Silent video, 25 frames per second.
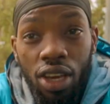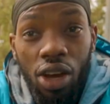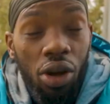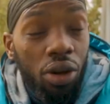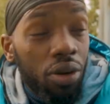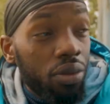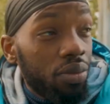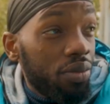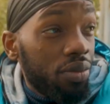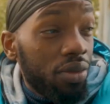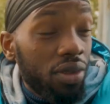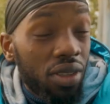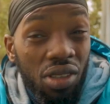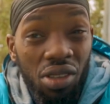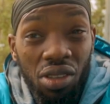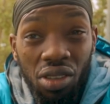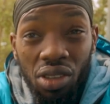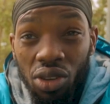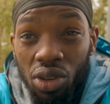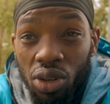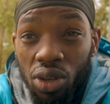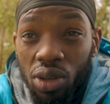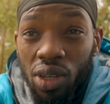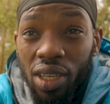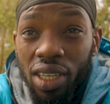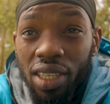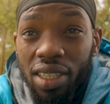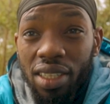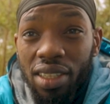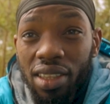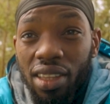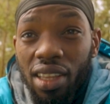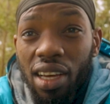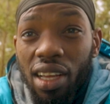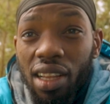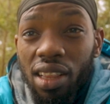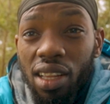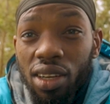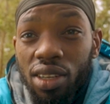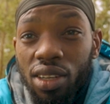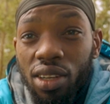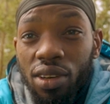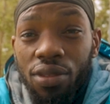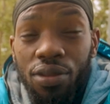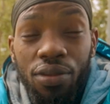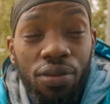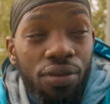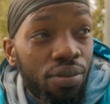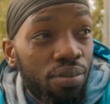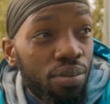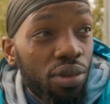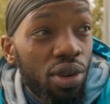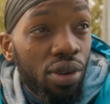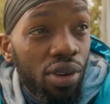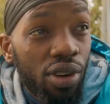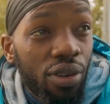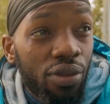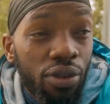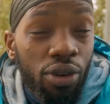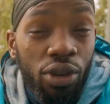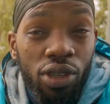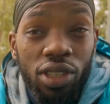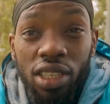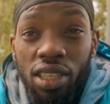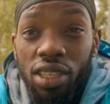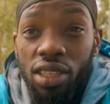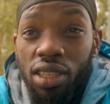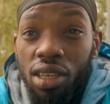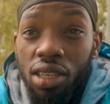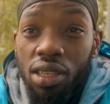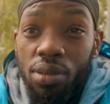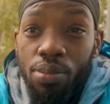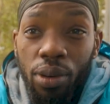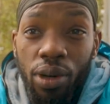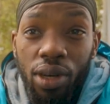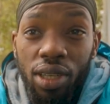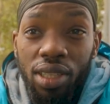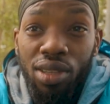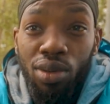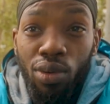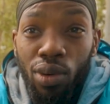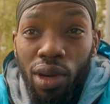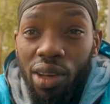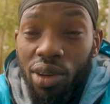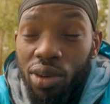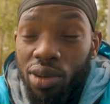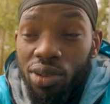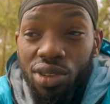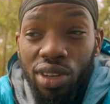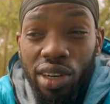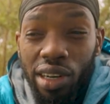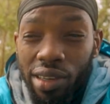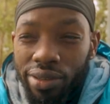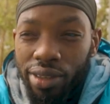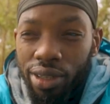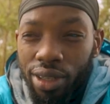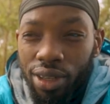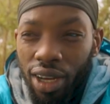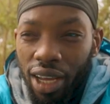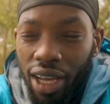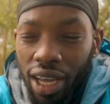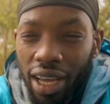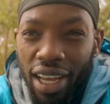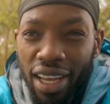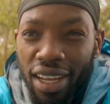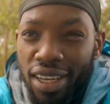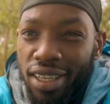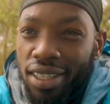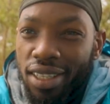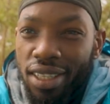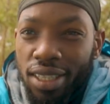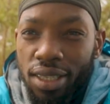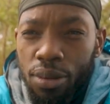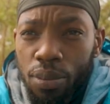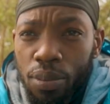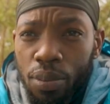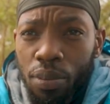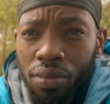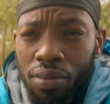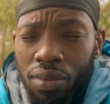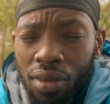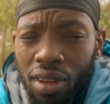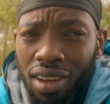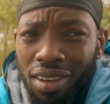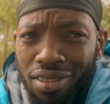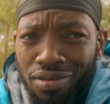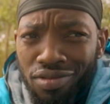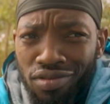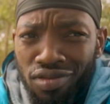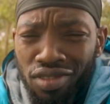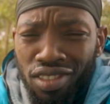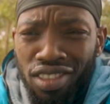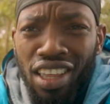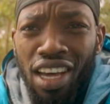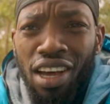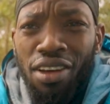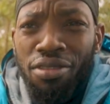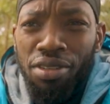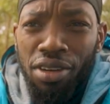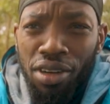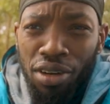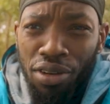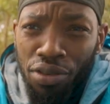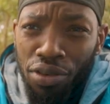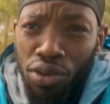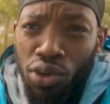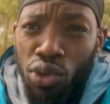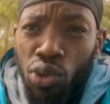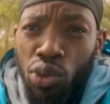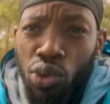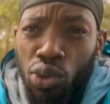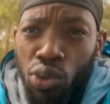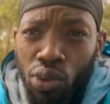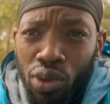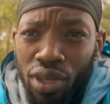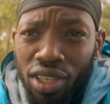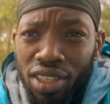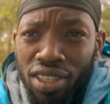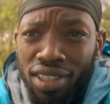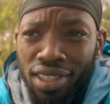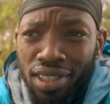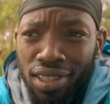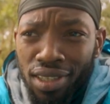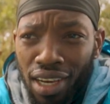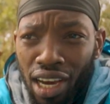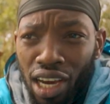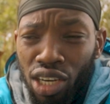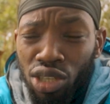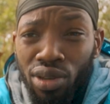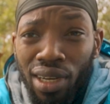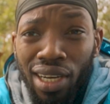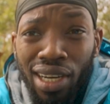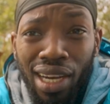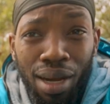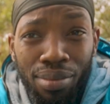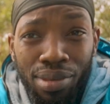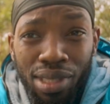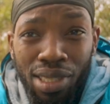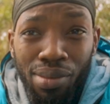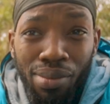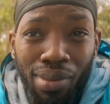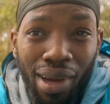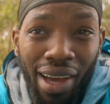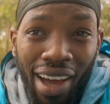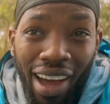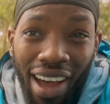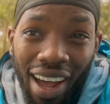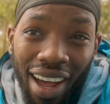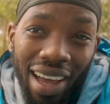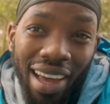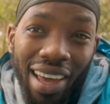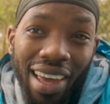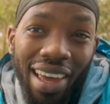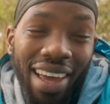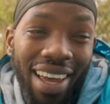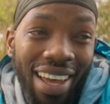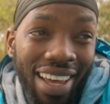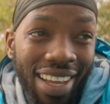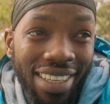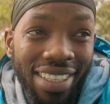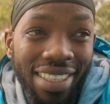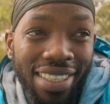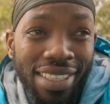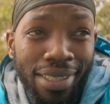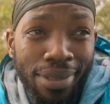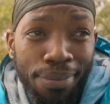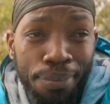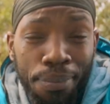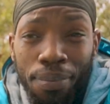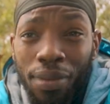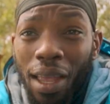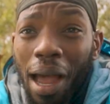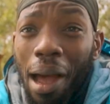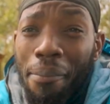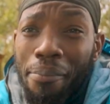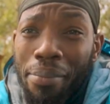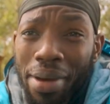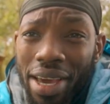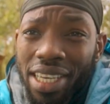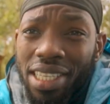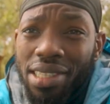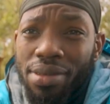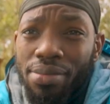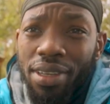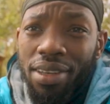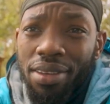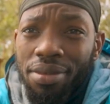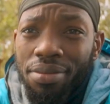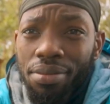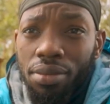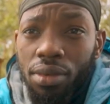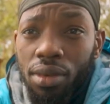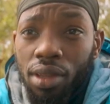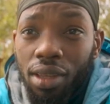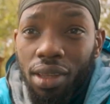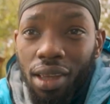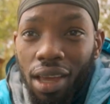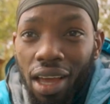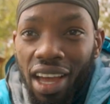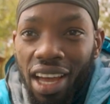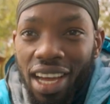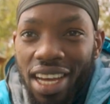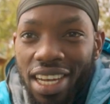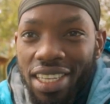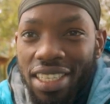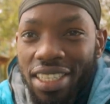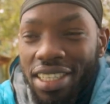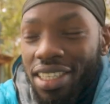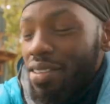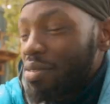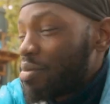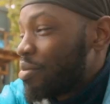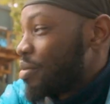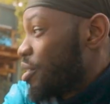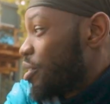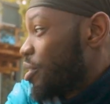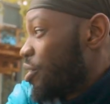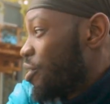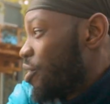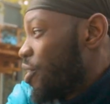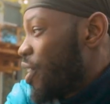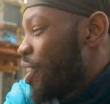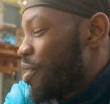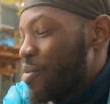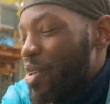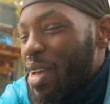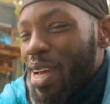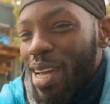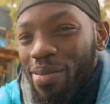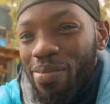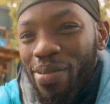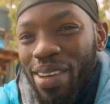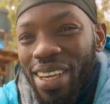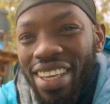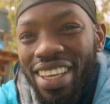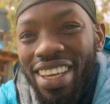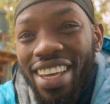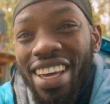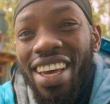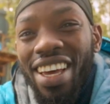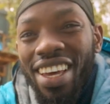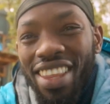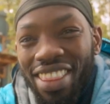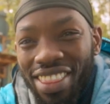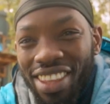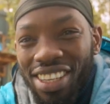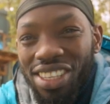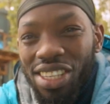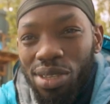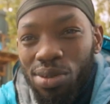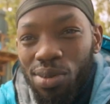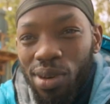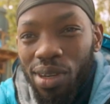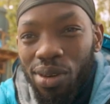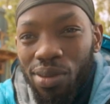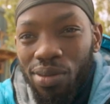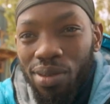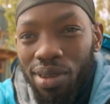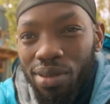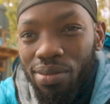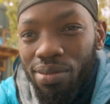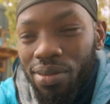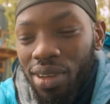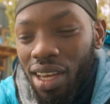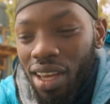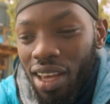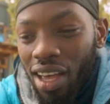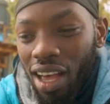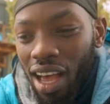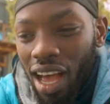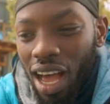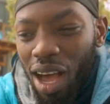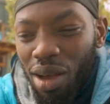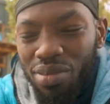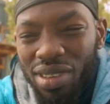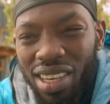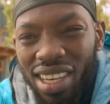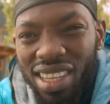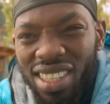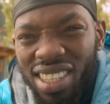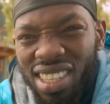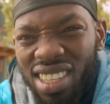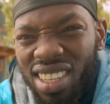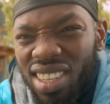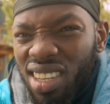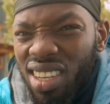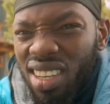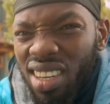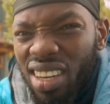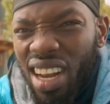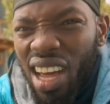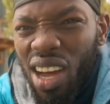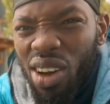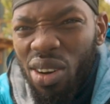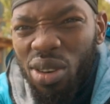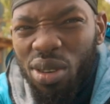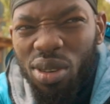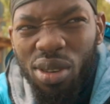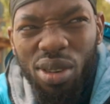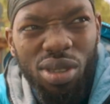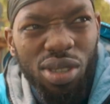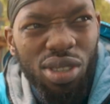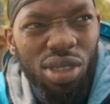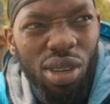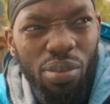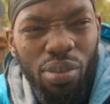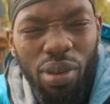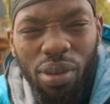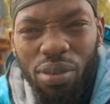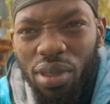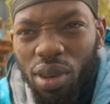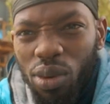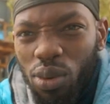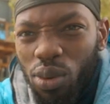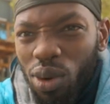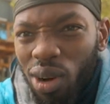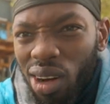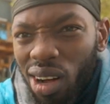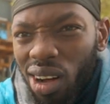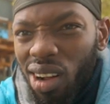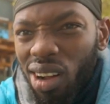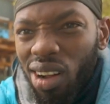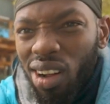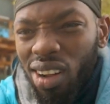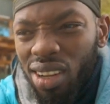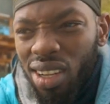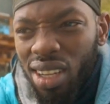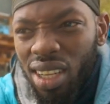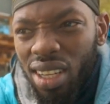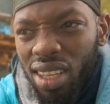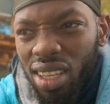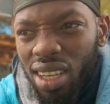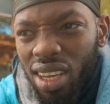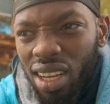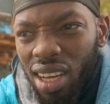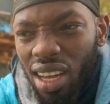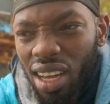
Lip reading: Yo, you know what? There are a lot of beautiful chilling spots where you travel, and there are very few which actually capture my eye and amaze me. And right behind me, this is one of them. I'm just now on top of the wall.